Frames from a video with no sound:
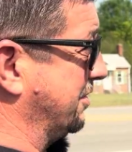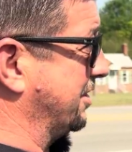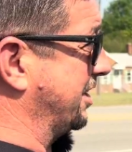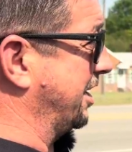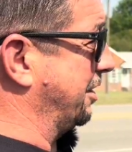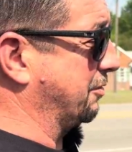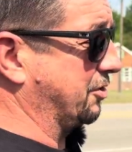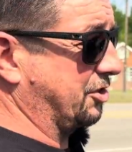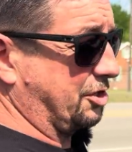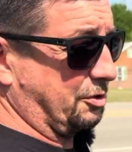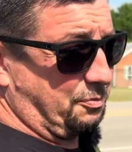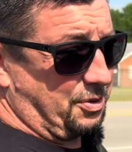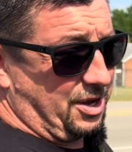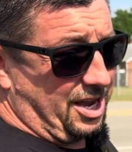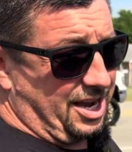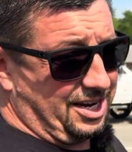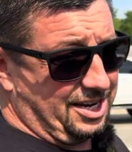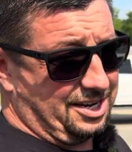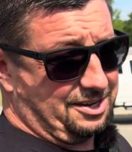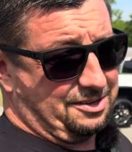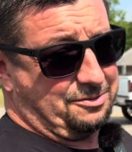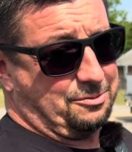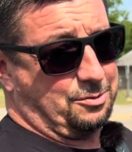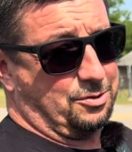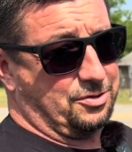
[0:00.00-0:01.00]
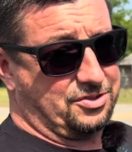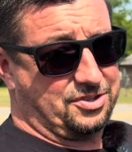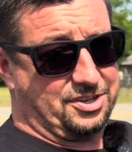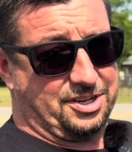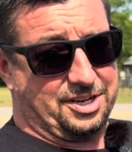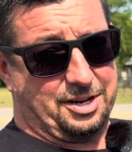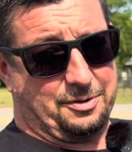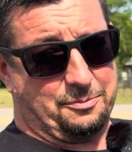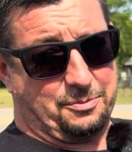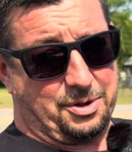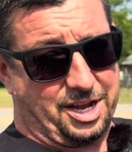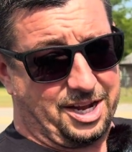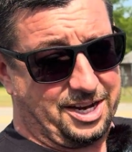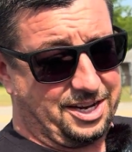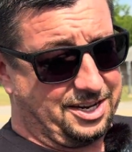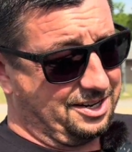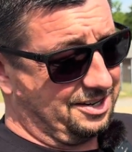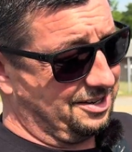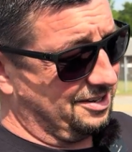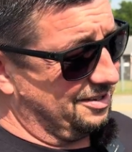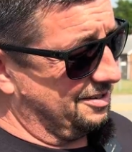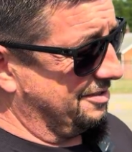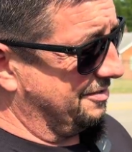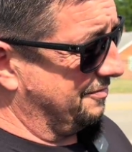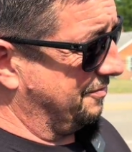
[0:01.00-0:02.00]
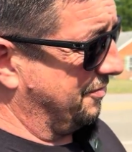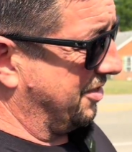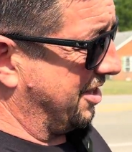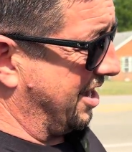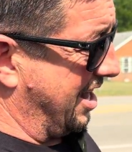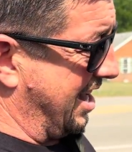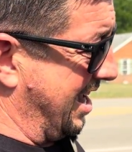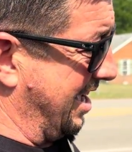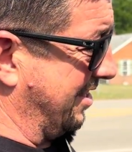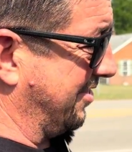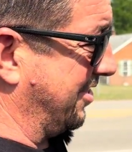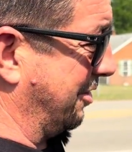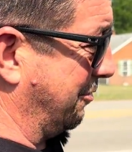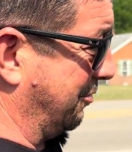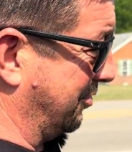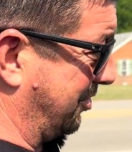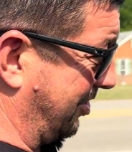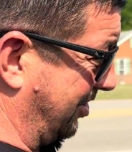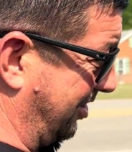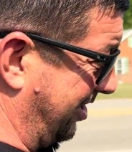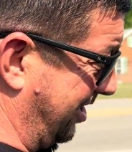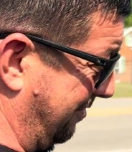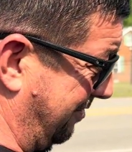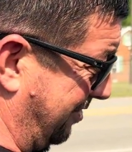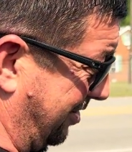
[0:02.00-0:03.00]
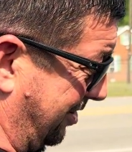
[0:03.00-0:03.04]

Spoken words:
think we should paint it, we'll send in and paint it. I think we should leave it